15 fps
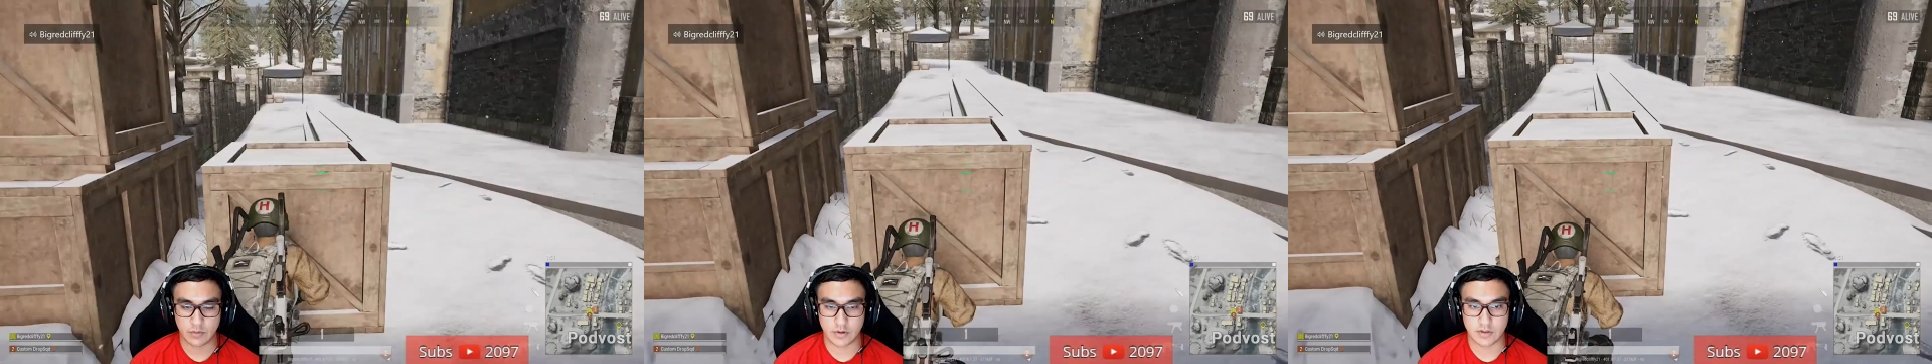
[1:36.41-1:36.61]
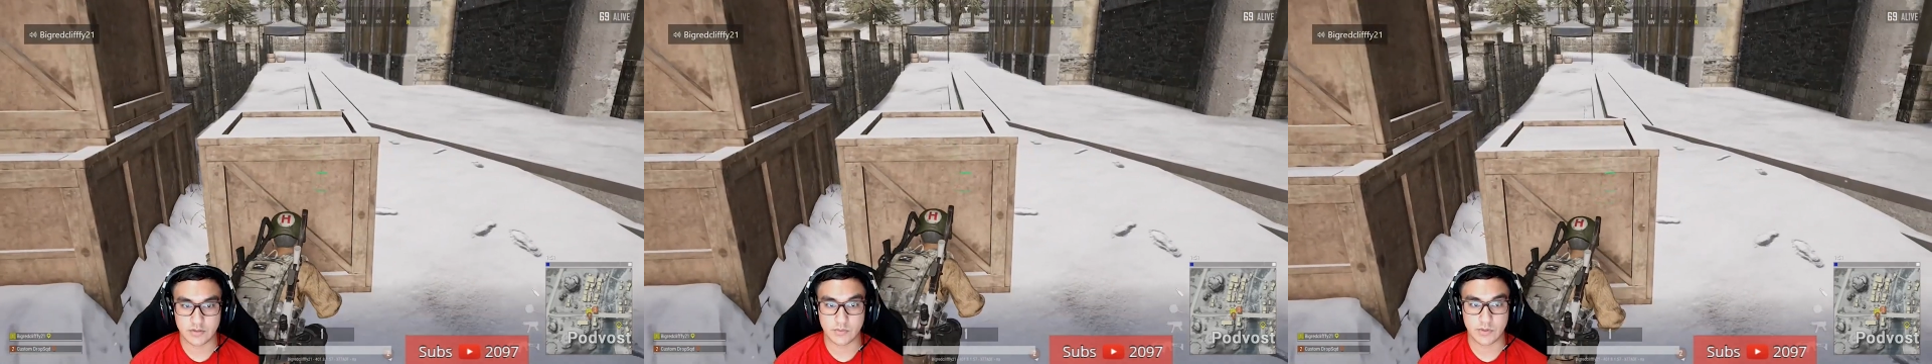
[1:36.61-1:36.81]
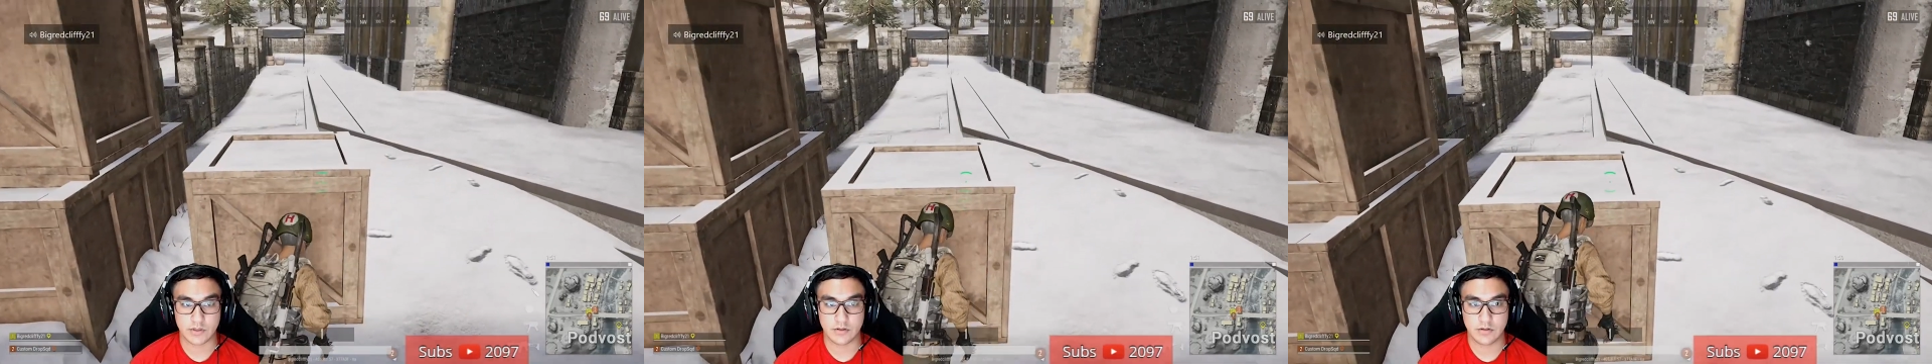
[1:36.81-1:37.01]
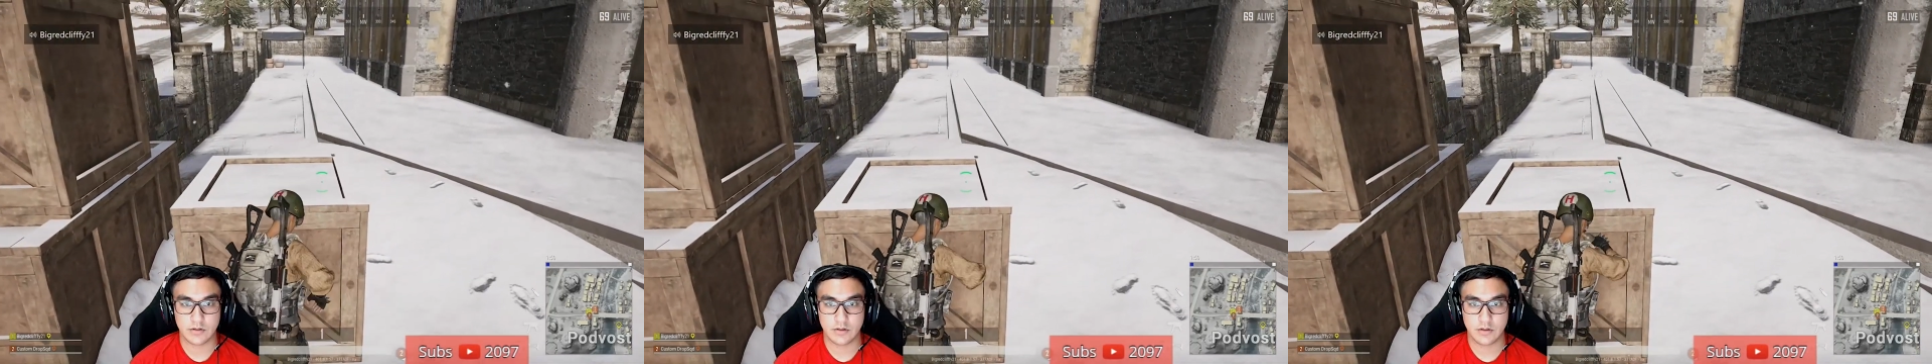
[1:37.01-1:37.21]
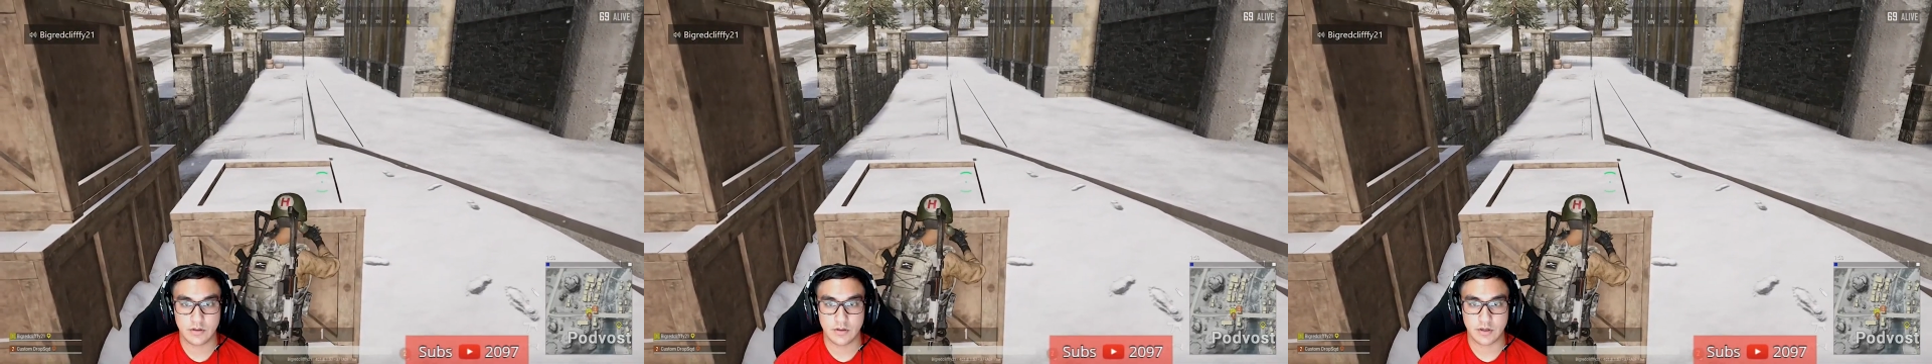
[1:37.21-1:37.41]
But again,
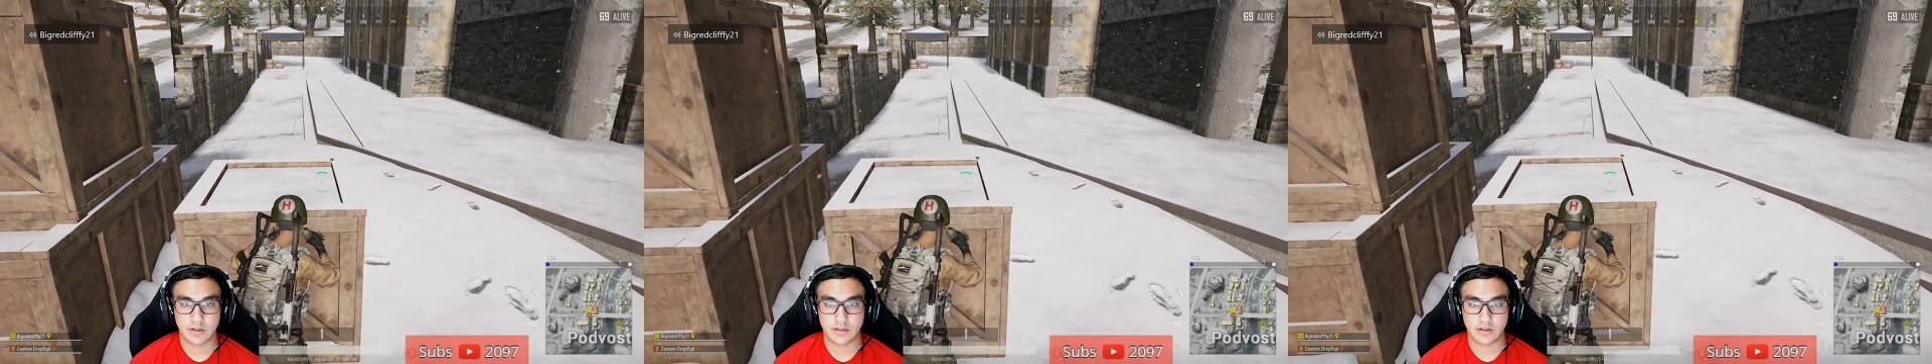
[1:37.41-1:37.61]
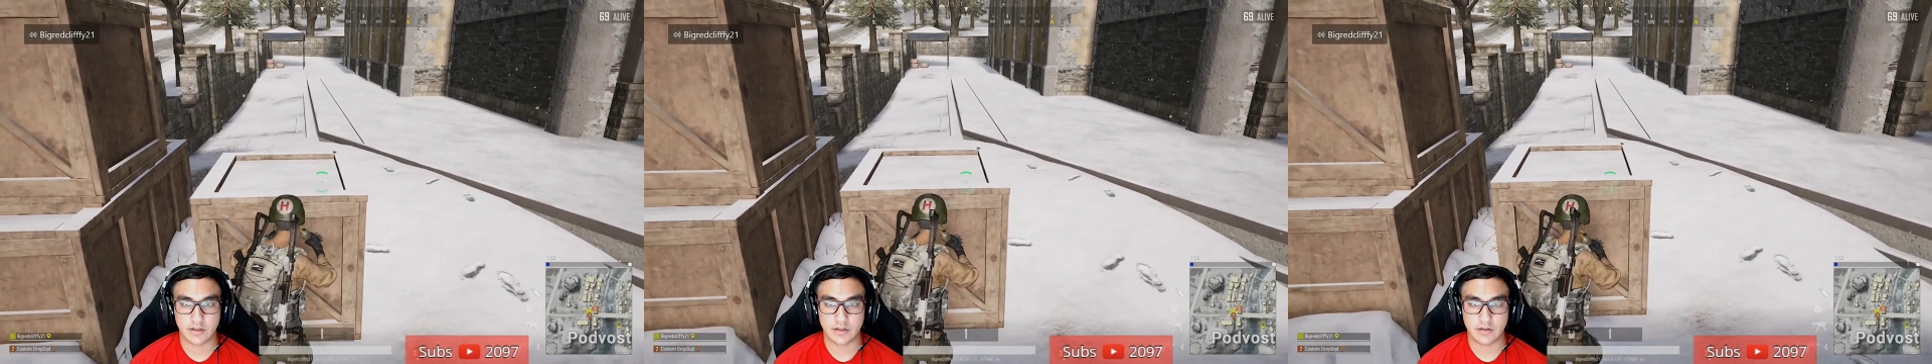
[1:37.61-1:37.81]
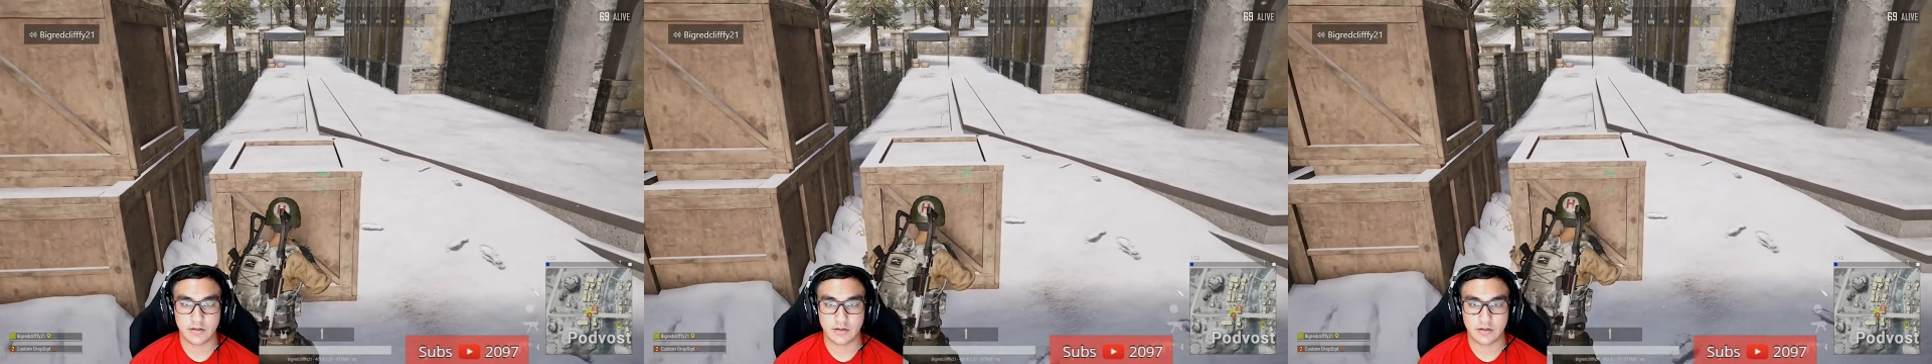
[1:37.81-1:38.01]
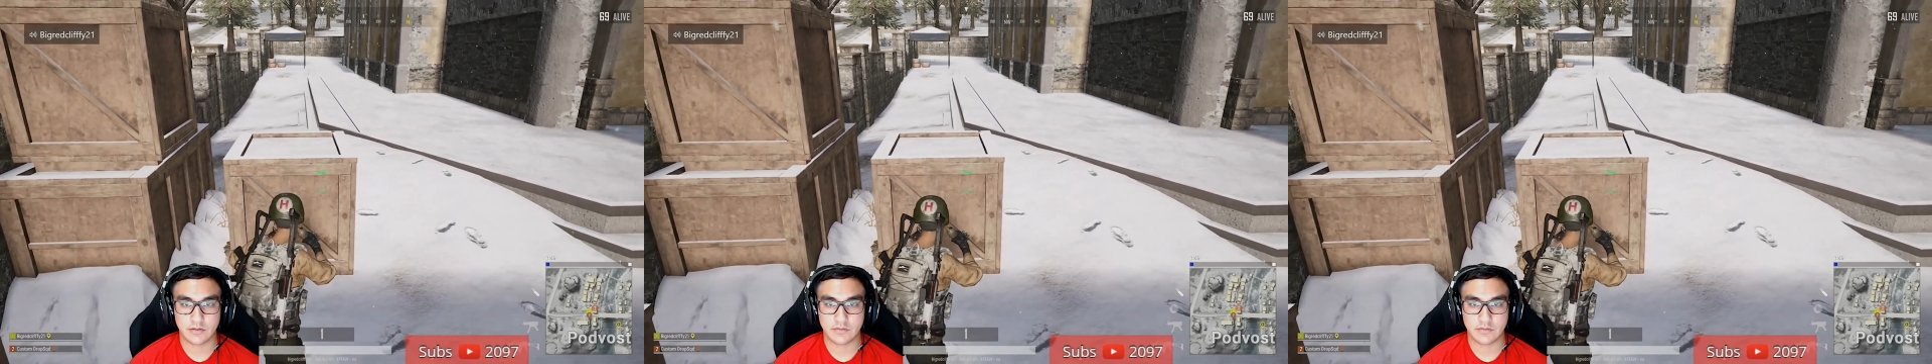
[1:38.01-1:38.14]
it's all about